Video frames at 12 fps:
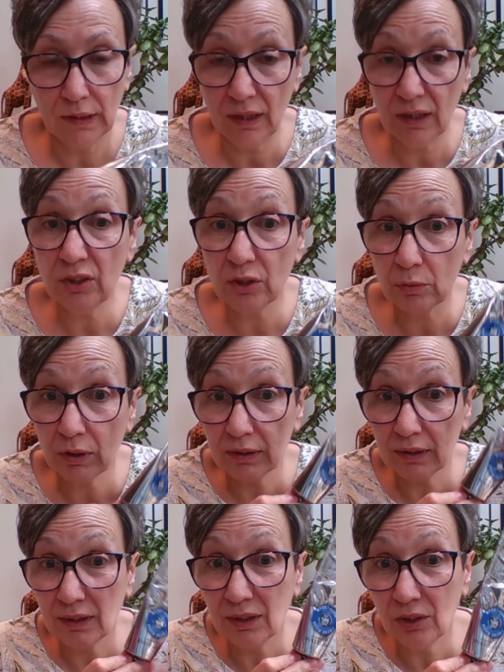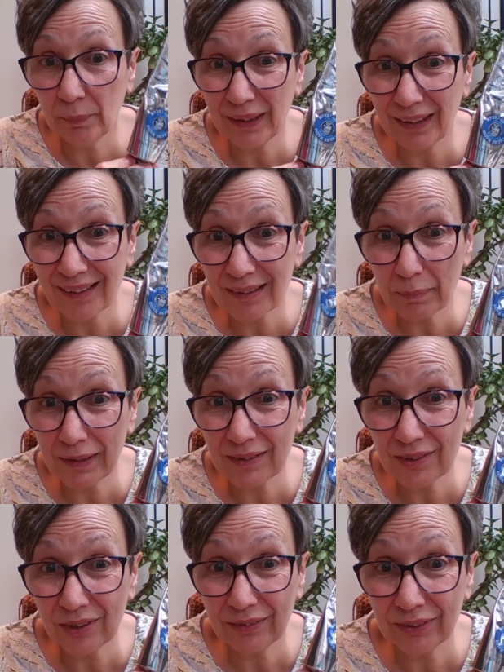another one. Put a nice
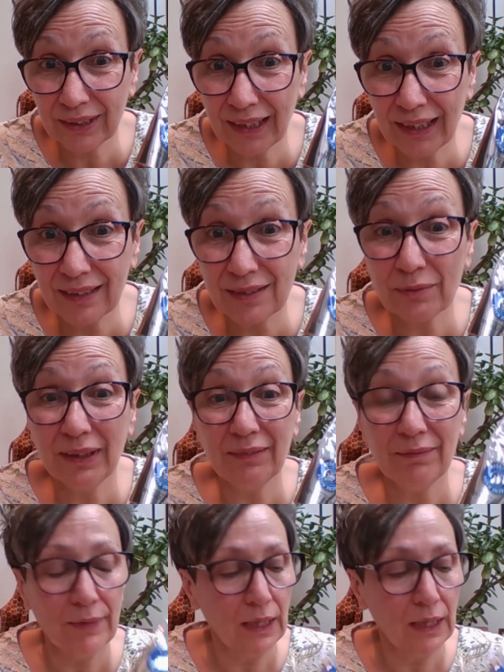pinch on a night as well.